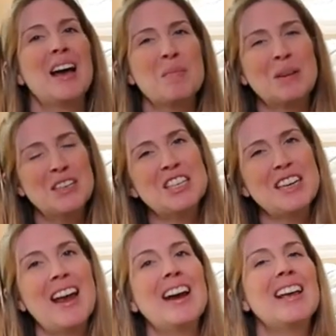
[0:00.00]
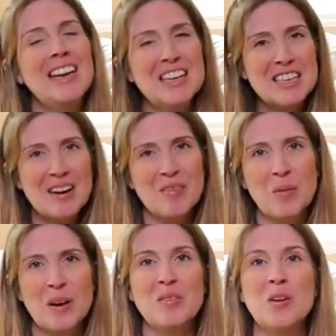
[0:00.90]
I appreciate each and every
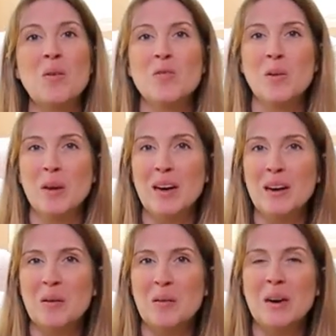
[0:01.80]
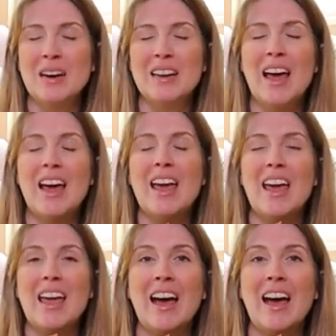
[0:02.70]
one of you for being here with me today.